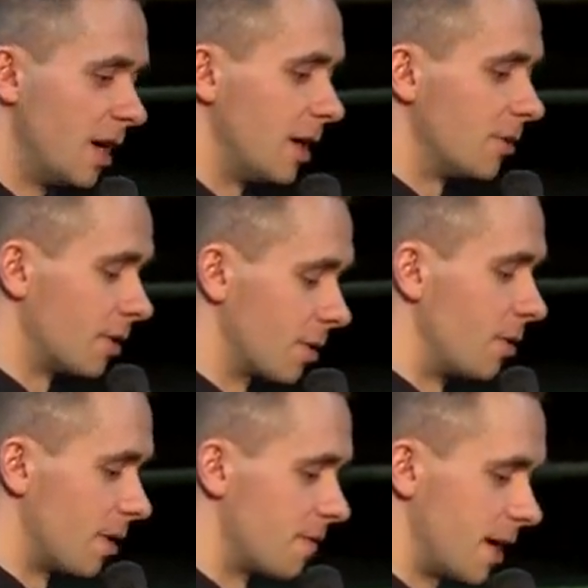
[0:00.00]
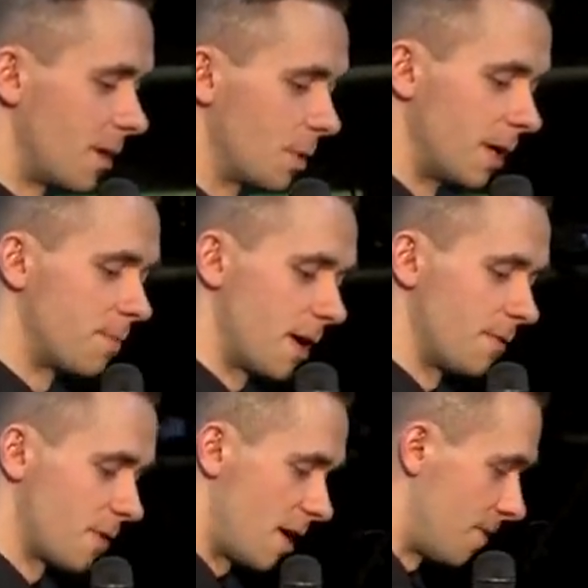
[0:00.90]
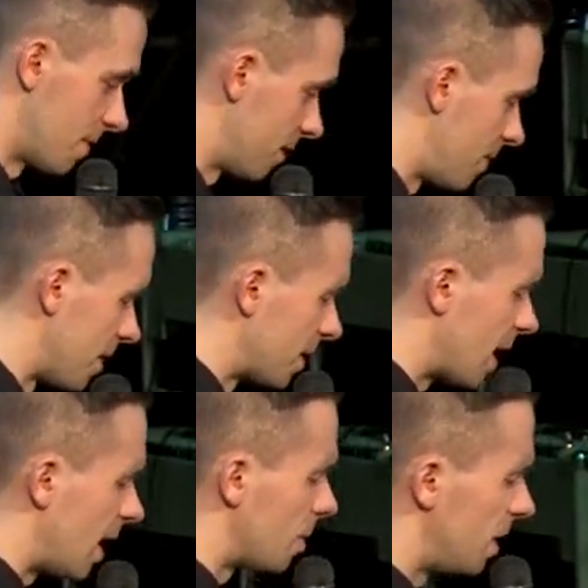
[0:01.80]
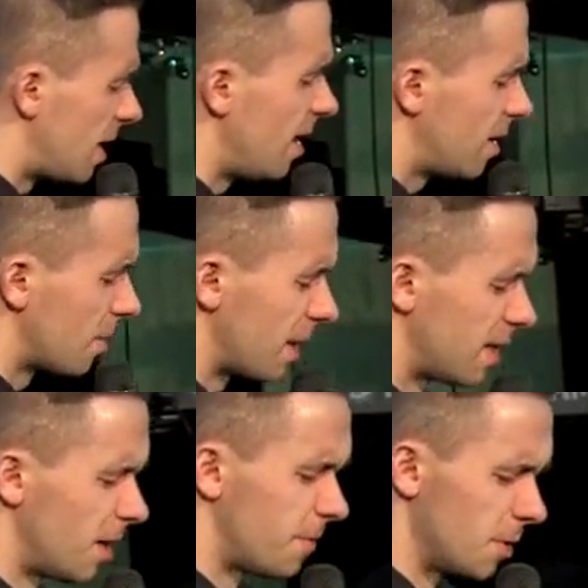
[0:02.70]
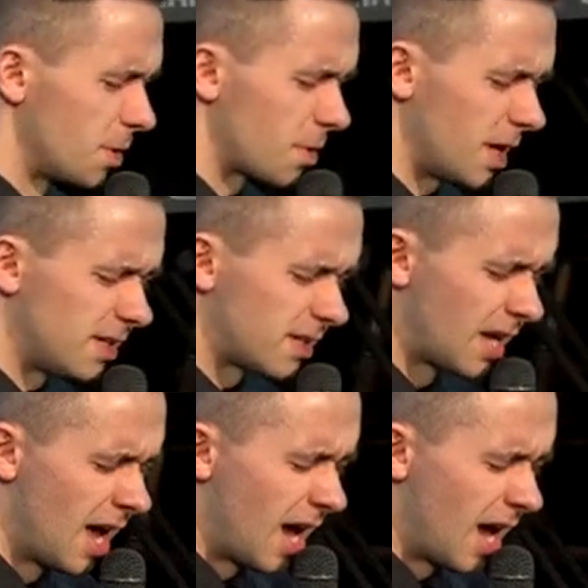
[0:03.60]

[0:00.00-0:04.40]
to the glory of God. We're going to pray for our offering. Father God, we thank you right now for your grace.